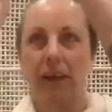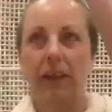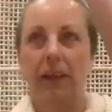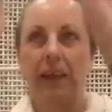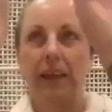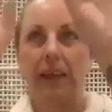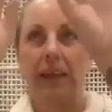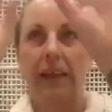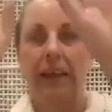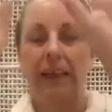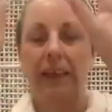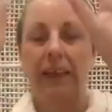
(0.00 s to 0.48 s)

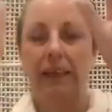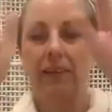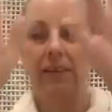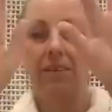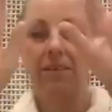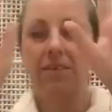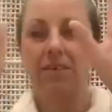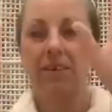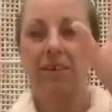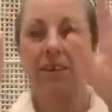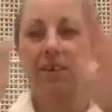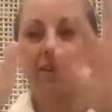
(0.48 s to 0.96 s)

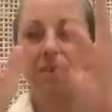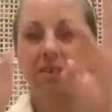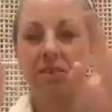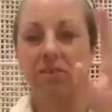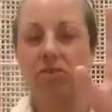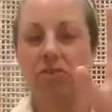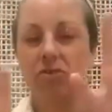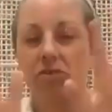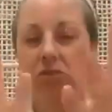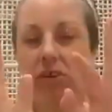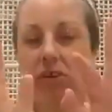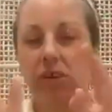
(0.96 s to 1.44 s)
cleaned as
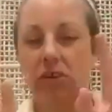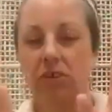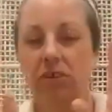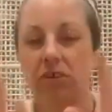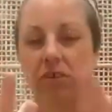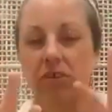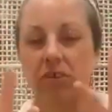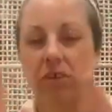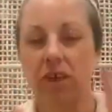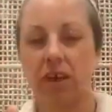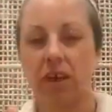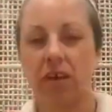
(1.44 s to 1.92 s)
it
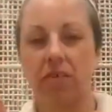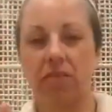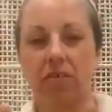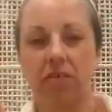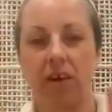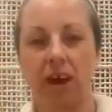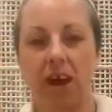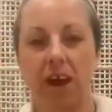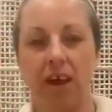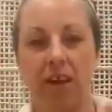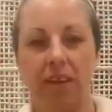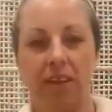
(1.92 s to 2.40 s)
trickles
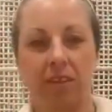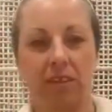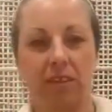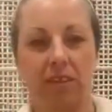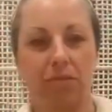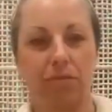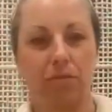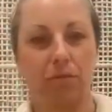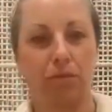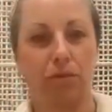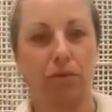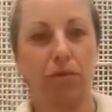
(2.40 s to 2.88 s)
around
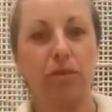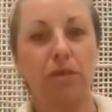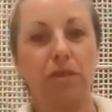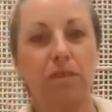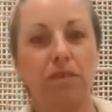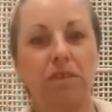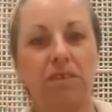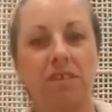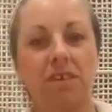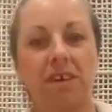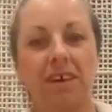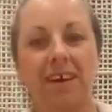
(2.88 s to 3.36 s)
the
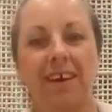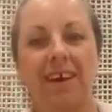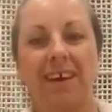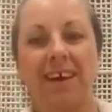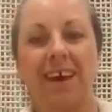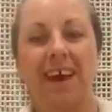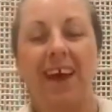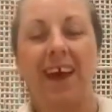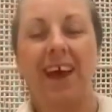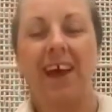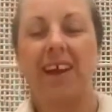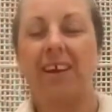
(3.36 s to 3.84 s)
roots,
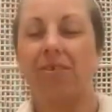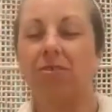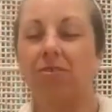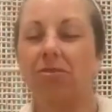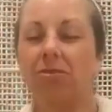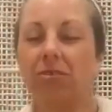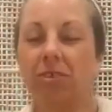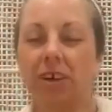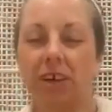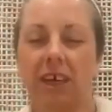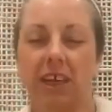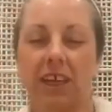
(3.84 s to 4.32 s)
and a
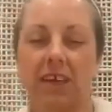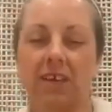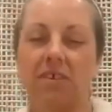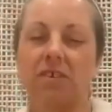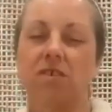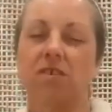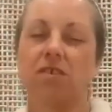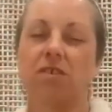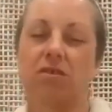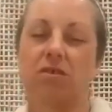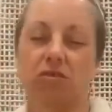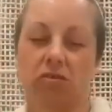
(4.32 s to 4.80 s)
really
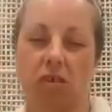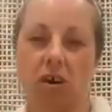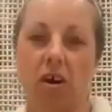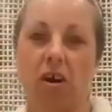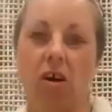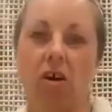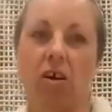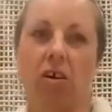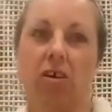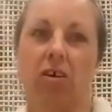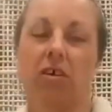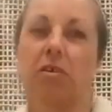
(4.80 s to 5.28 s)

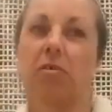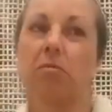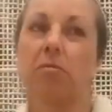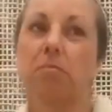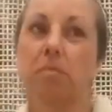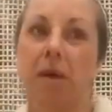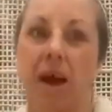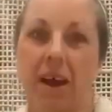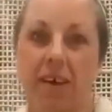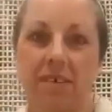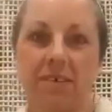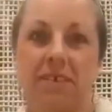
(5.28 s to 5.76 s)
strong
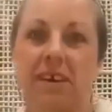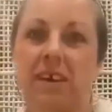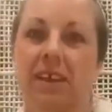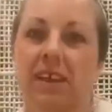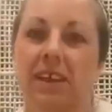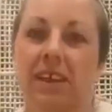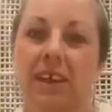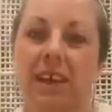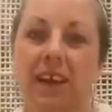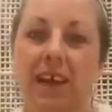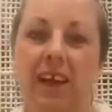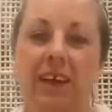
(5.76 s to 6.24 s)

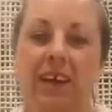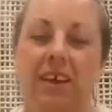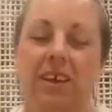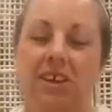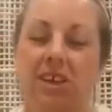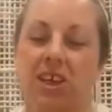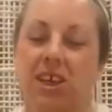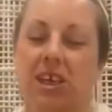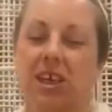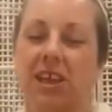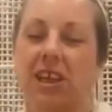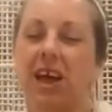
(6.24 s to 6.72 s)
masculine
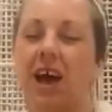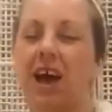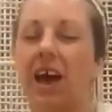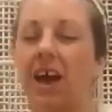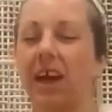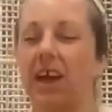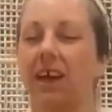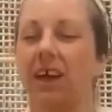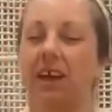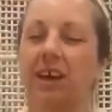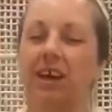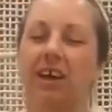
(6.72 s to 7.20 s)
energy,
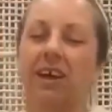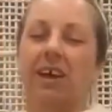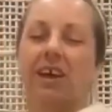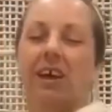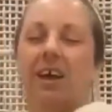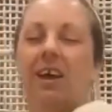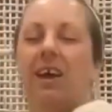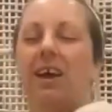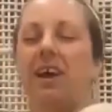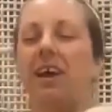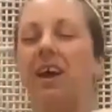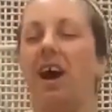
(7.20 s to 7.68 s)
like
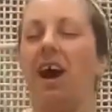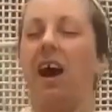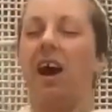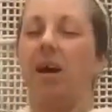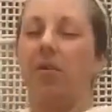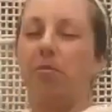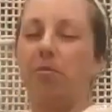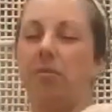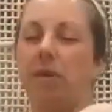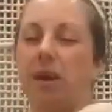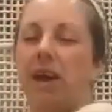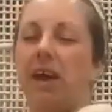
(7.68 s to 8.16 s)

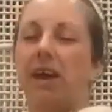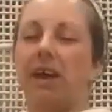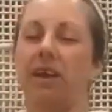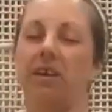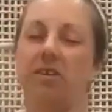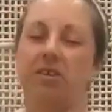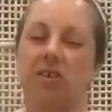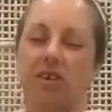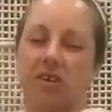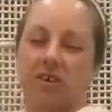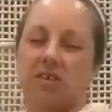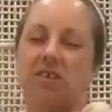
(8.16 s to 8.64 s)
I'm
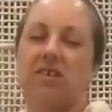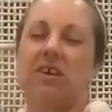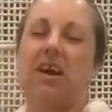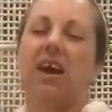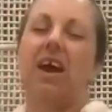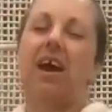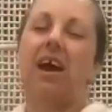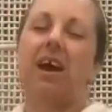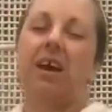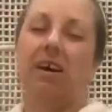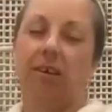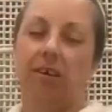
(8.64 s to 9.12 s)
being just
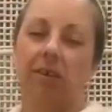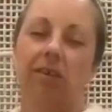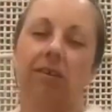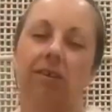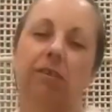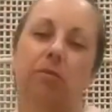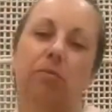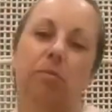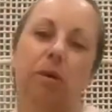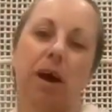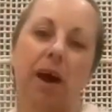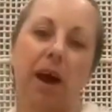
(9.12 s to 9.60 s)

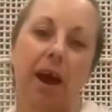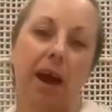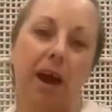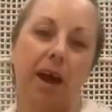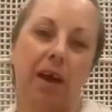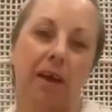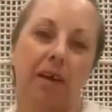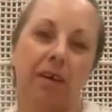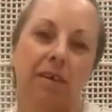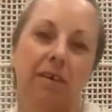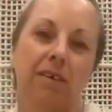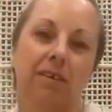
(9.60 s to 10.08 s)
held
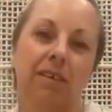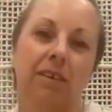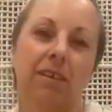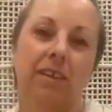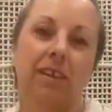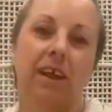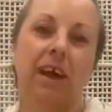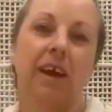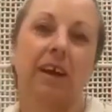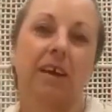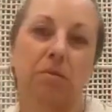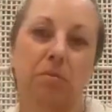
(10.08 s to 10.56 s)
by
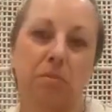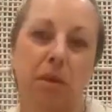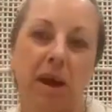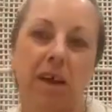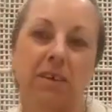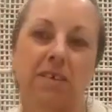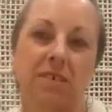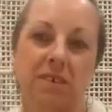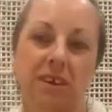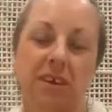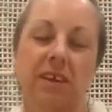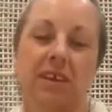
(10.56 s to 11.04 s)
like
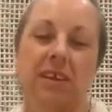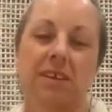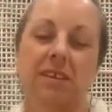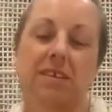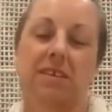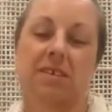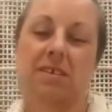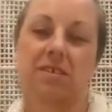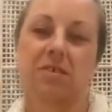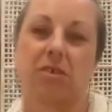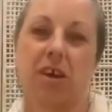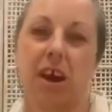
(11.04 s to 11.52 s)
masculine
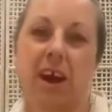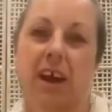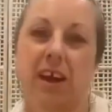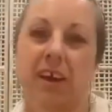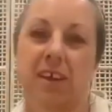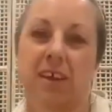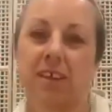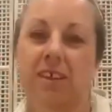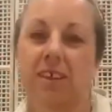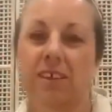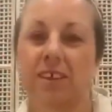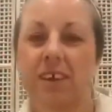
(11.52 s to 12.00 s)

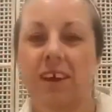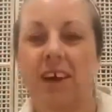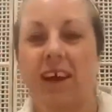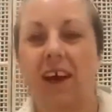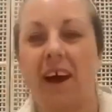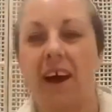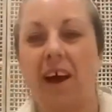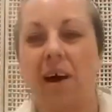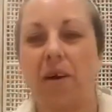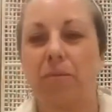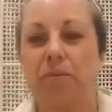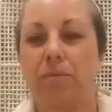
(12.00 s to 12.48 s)
strength.
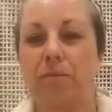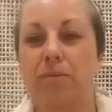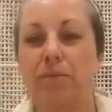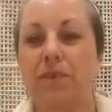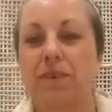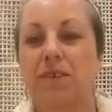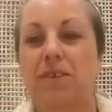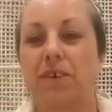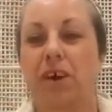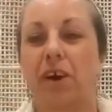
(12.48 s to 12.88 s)
And